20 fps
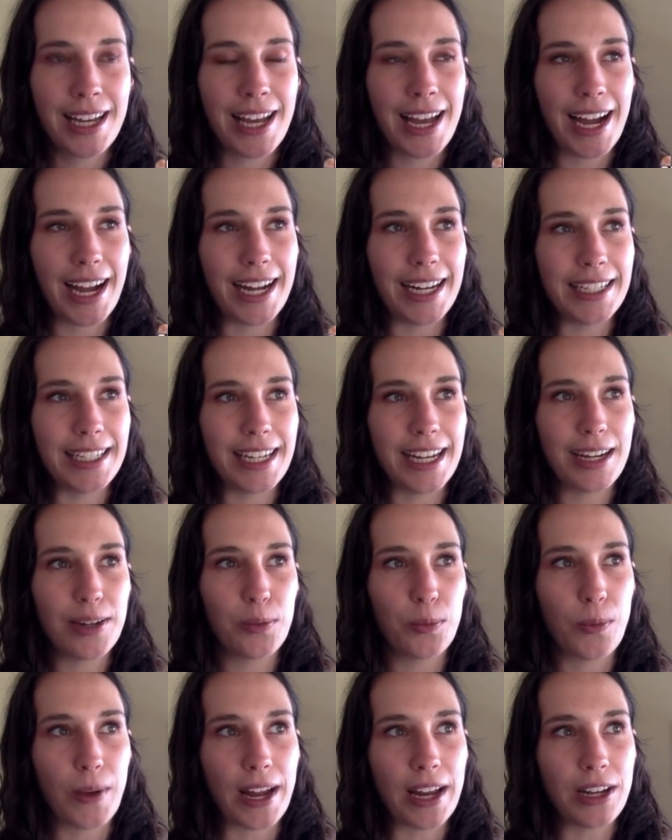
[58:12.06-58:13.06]
And yet
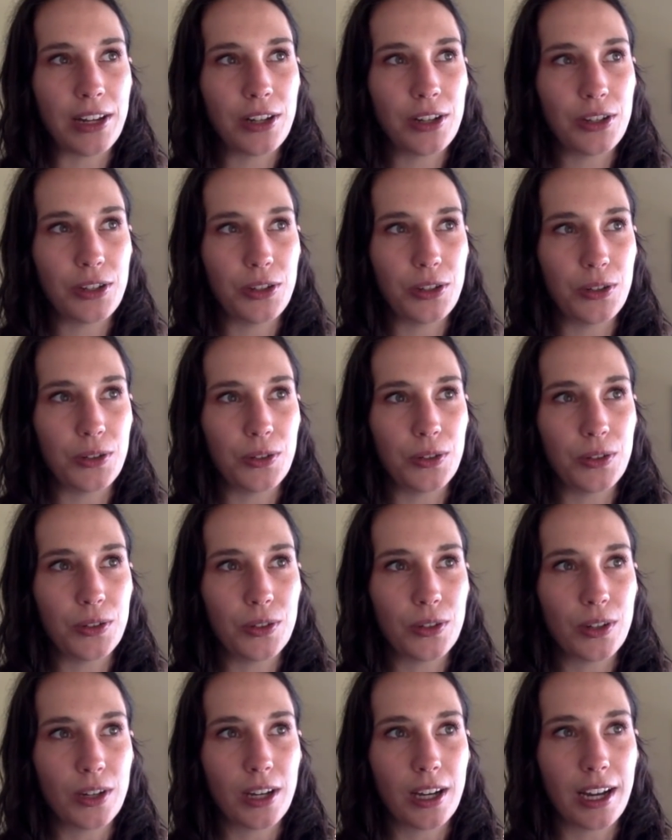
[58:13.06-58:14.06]
when
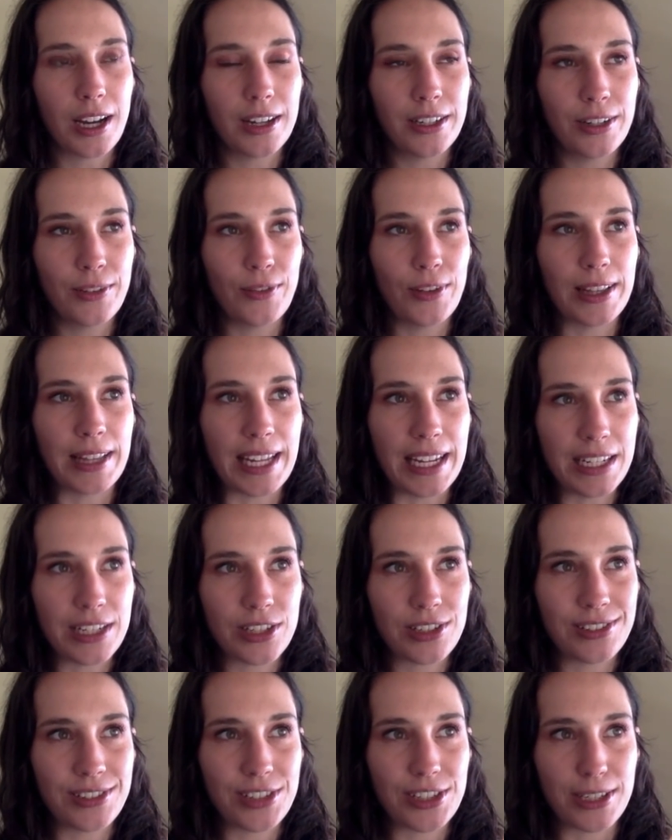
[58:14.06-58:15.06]
you are in
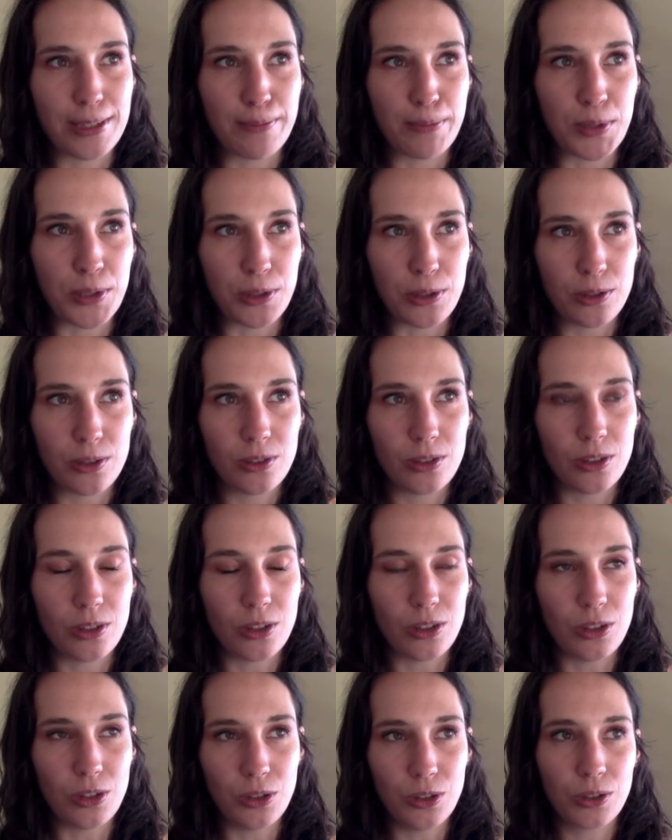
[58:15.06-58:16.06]
relationship,
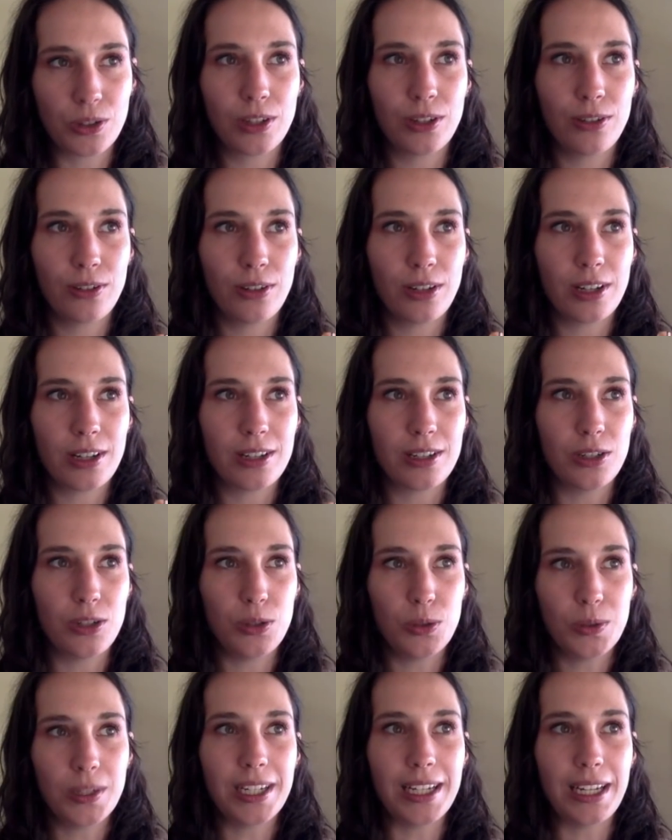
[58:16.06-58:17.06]
you can
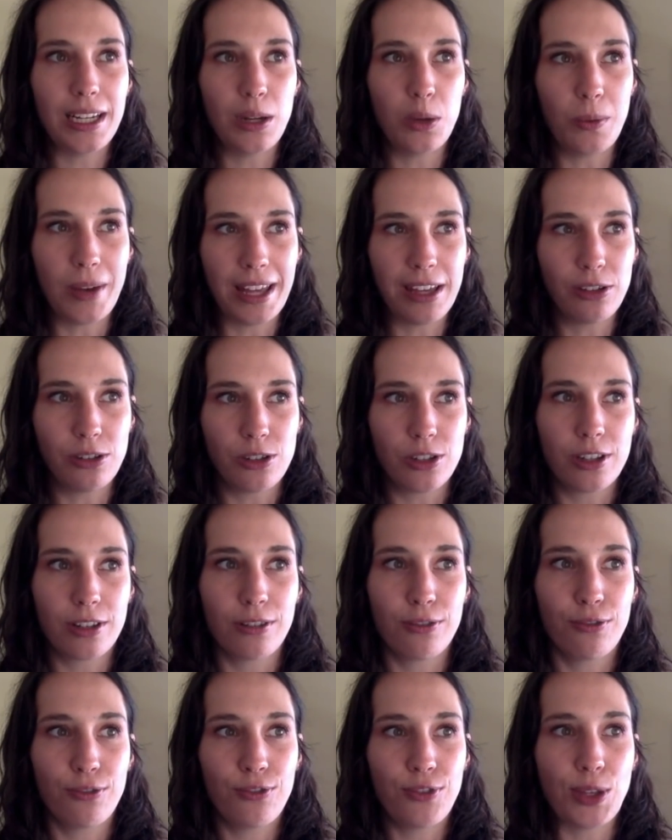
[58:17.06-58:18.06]
do it in a way, or you can
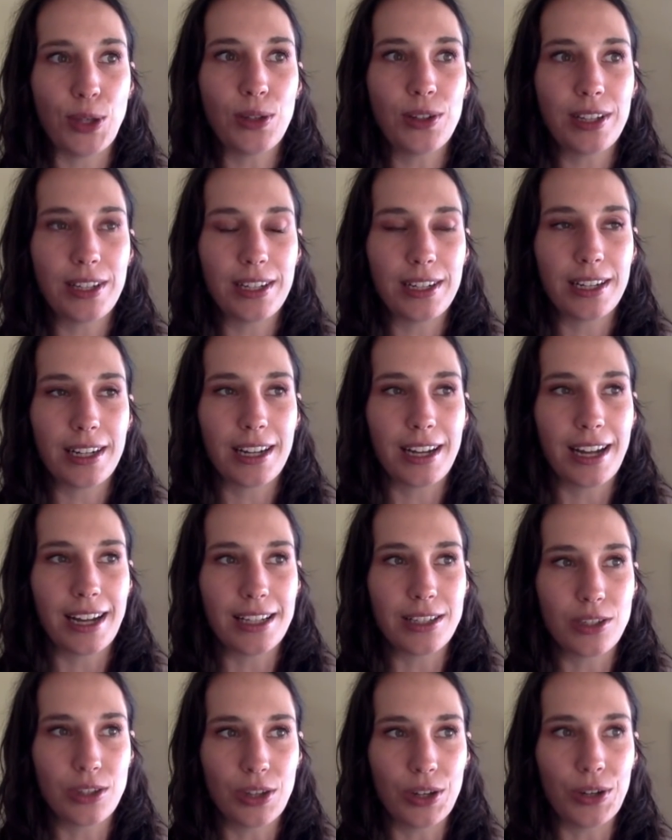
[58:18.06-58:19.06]
feel it
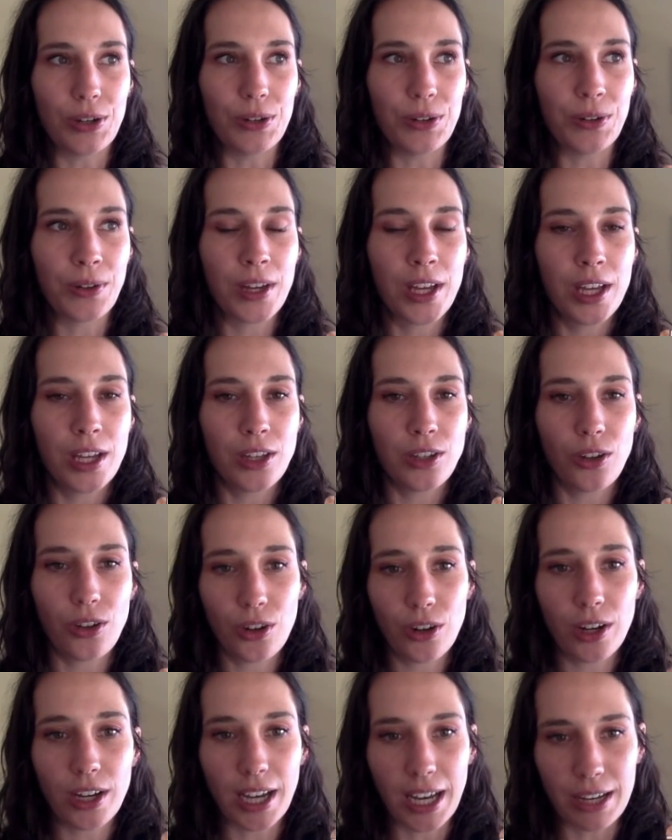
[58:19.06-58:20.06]
as though you
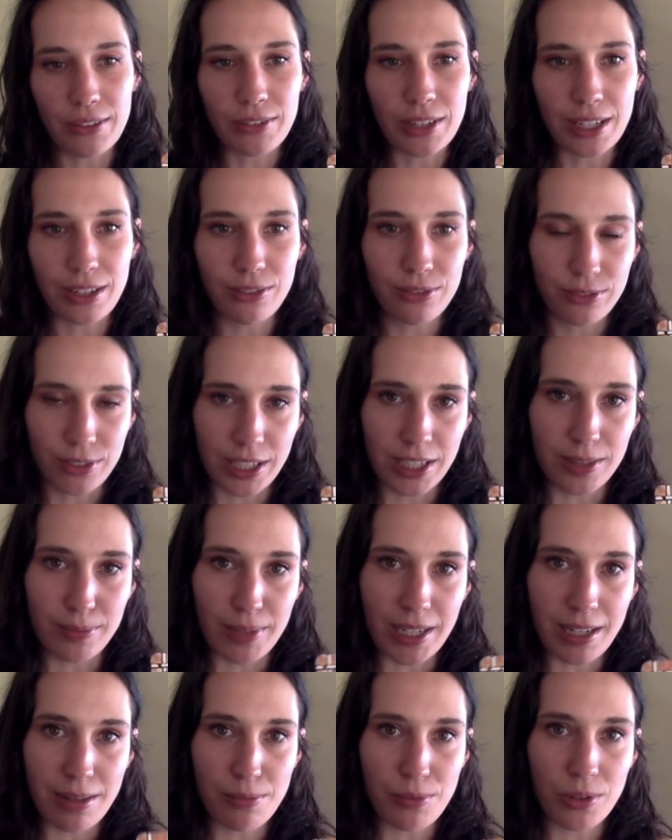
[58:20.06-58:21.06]
don't have any freedom
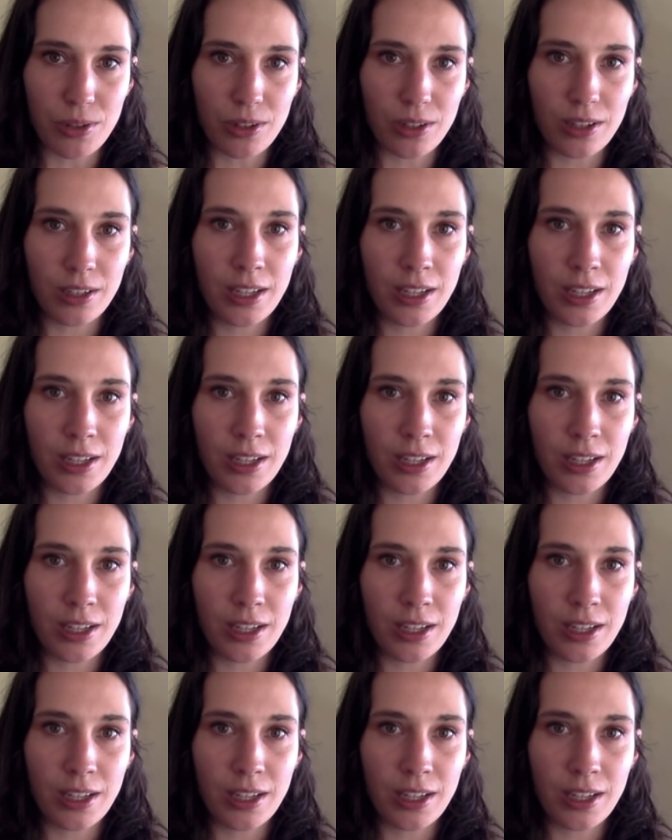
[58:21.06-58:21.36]
anymore.